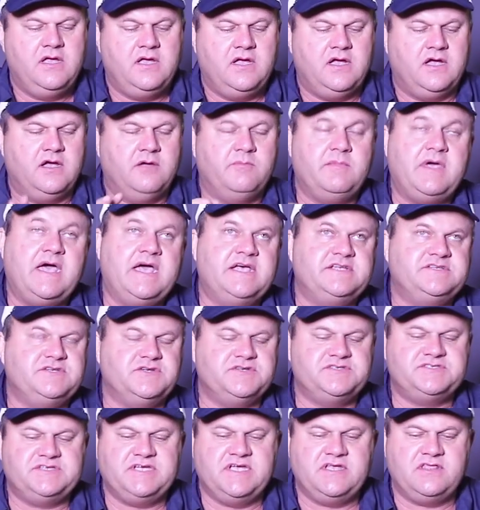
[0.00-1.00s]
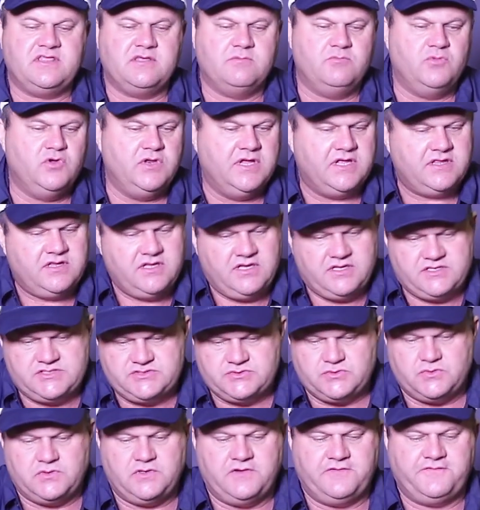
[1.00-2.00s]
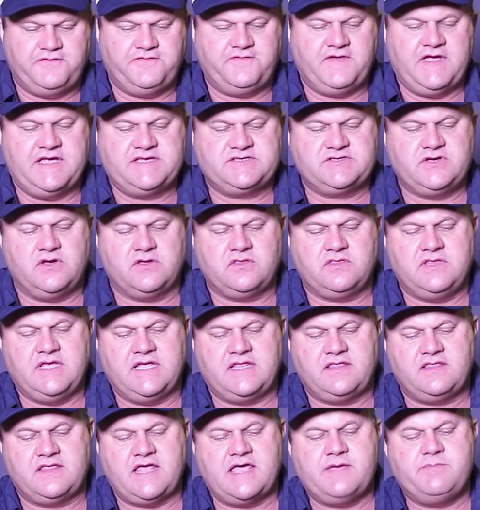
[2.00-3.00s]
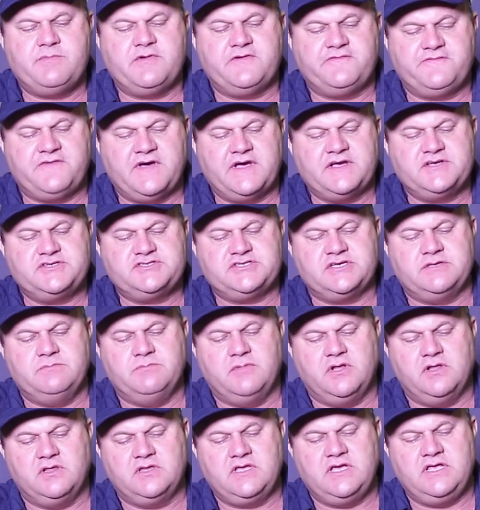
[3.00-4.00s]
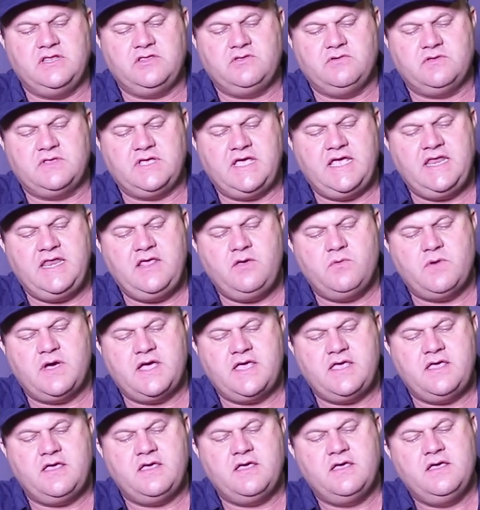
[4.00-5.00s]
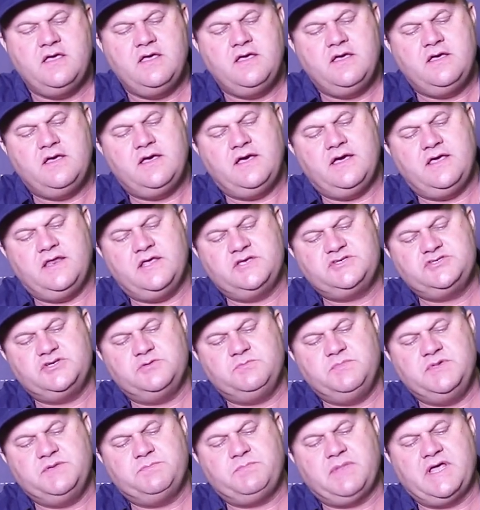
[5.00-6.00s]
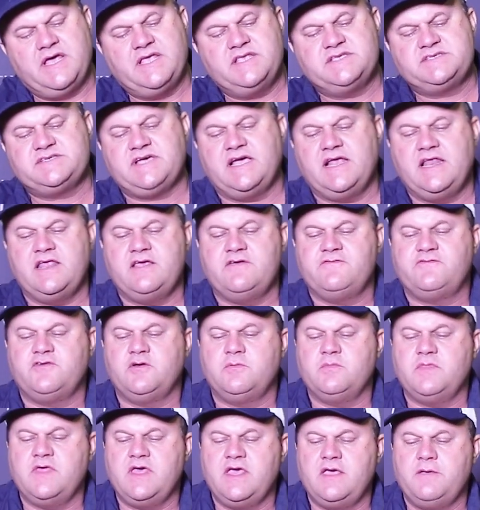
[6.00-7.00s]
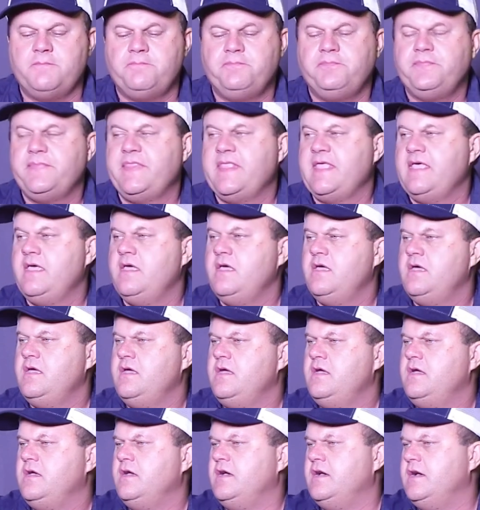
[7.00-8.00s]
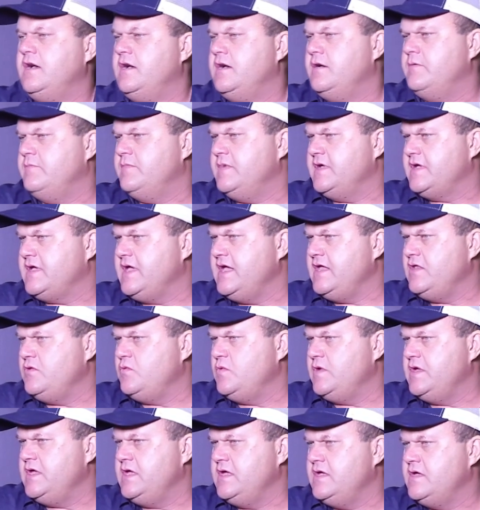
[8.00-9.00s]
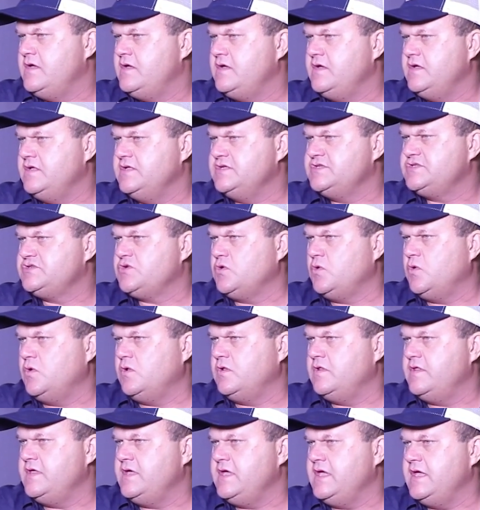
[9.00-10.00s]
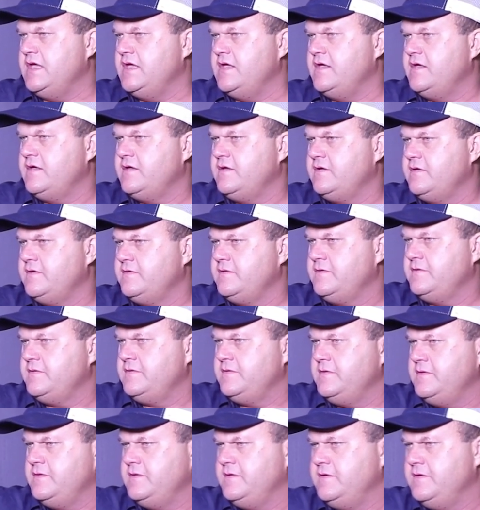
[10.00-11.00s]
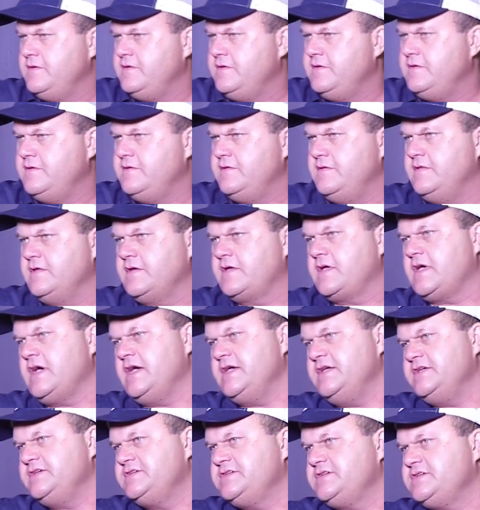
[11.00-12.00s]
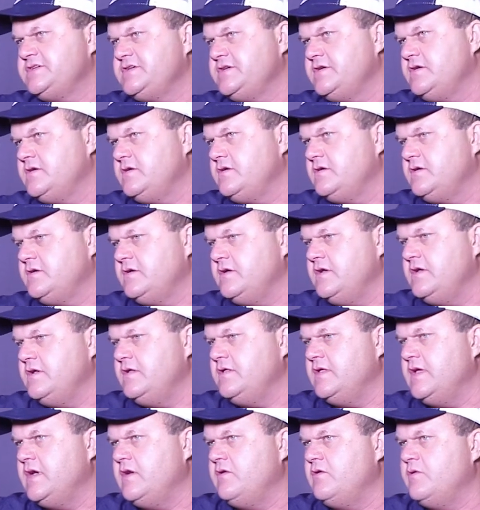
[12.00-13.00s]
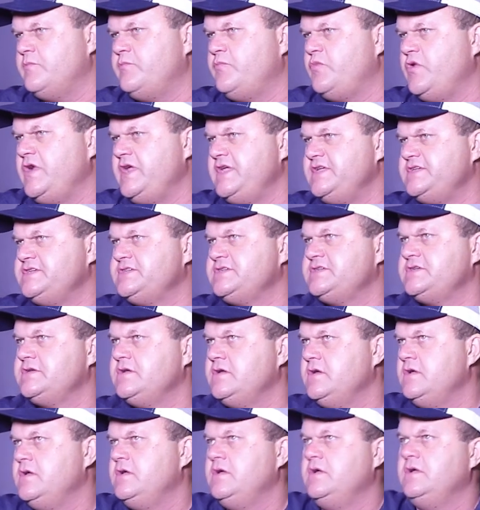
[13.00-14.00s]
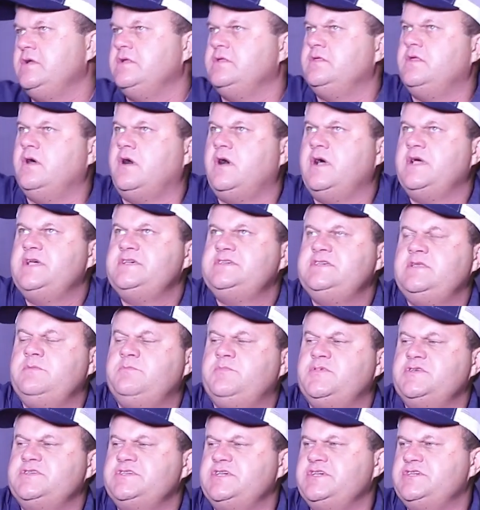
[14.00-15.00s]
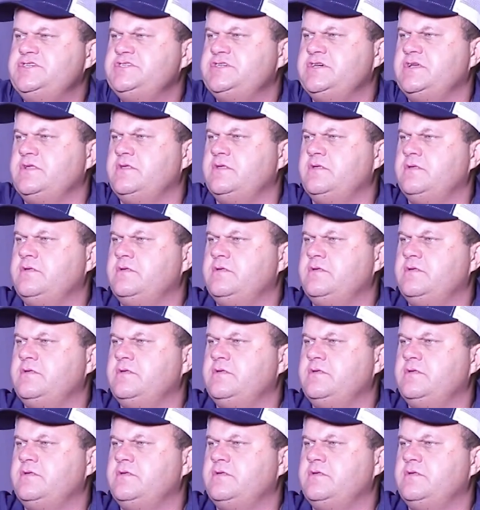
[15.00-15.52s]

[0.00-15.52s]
as you seat the bullet. It sort of has got that taper function built into it anyway, and it should be plain sailing from there. Again, we install the case in our press, dies in position,